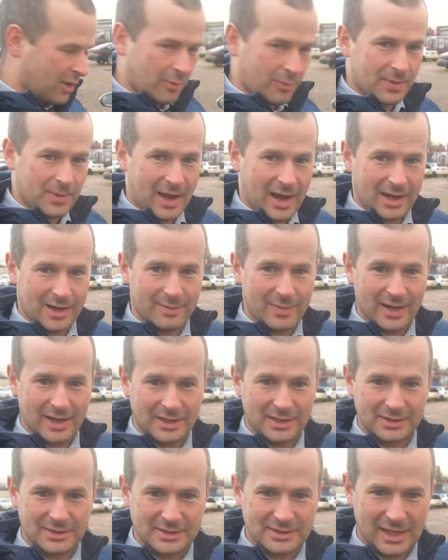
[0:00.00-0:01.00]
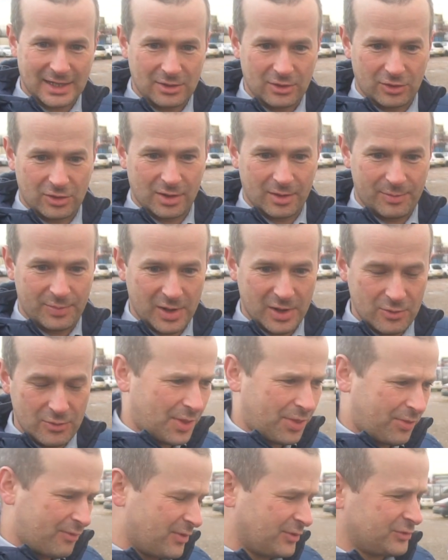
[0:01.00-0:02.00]
open that in a minute and take a look at the boot.
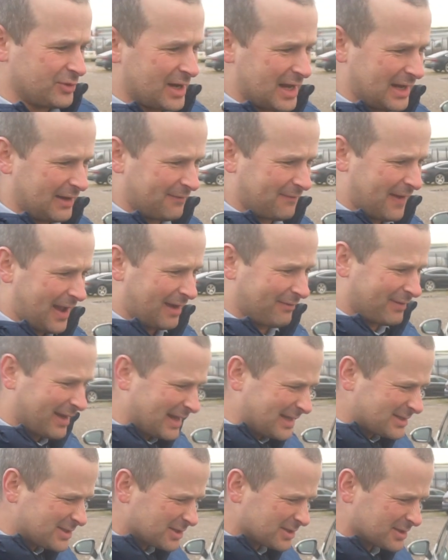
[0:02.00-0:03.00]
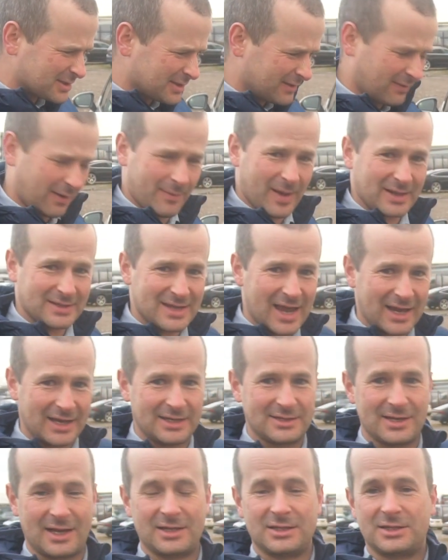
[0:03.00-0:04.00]
385 litres, if that makes any
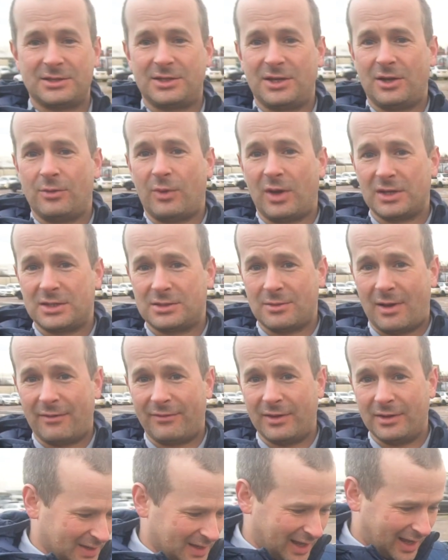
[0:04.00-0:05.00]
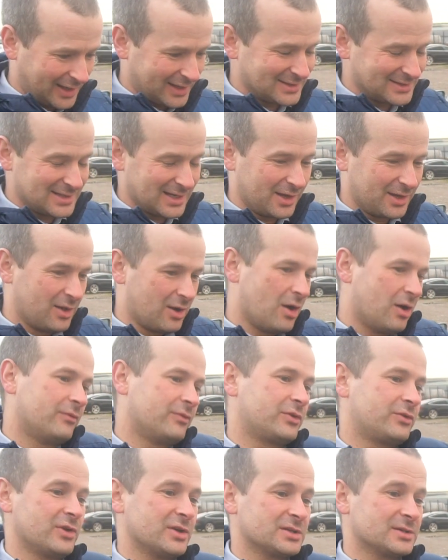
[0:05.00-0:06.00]
sense to you whatsoever. I can tell you that
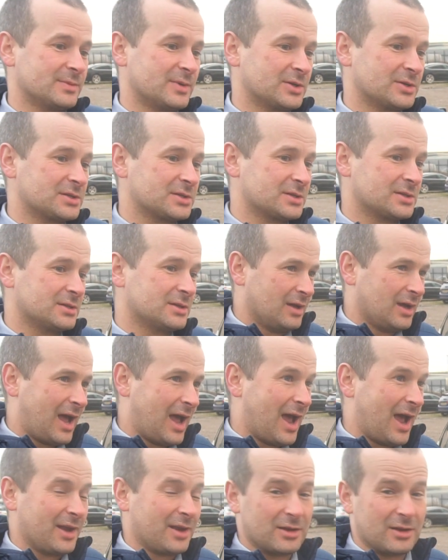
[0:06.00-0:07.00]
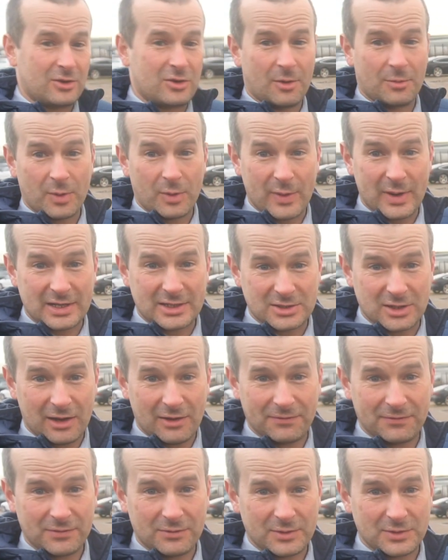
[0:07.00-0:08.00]
over Christmas I had a couple of weeks
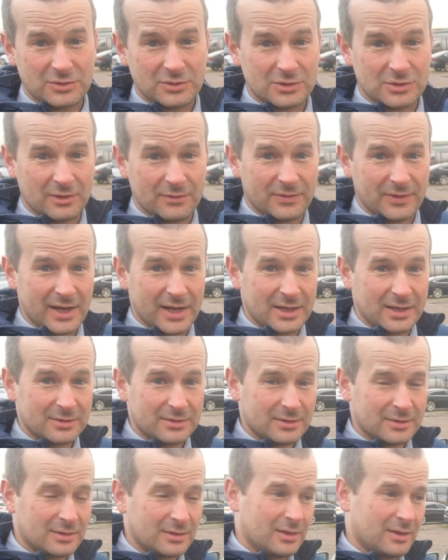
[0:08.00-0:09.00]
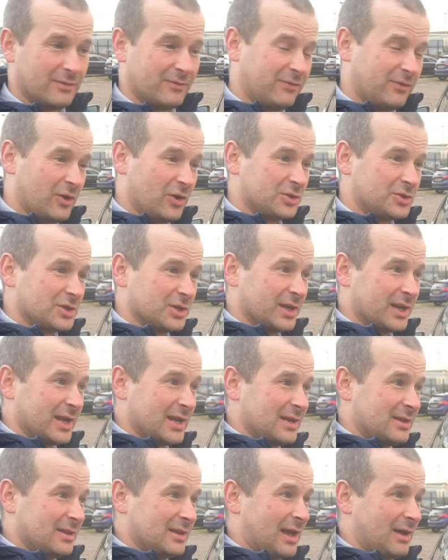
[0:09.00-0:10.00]
off, which was lovely.
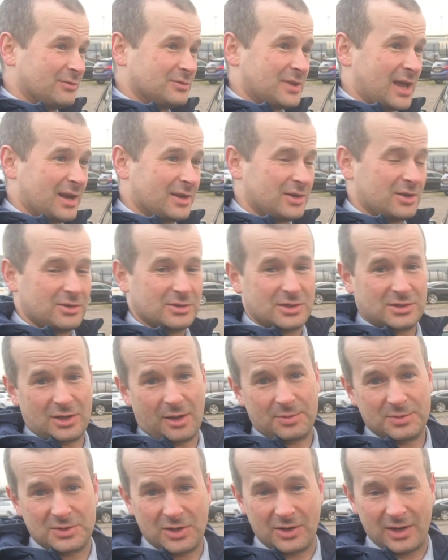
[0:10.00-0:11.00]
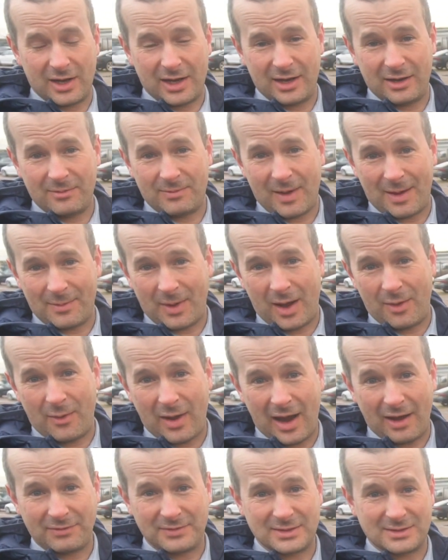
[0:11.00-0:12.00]
Unfortunately, that was then used as an opportunity by my
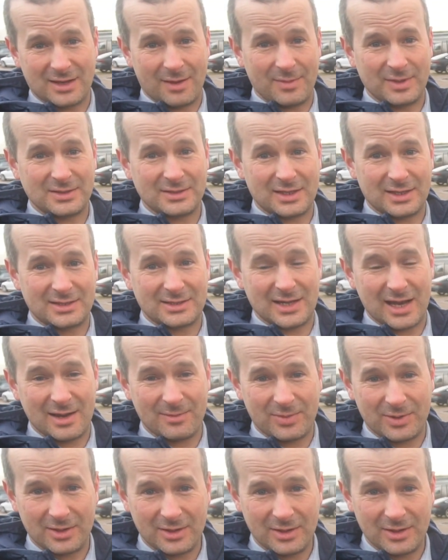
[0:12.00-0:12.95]
wife to send me to the tip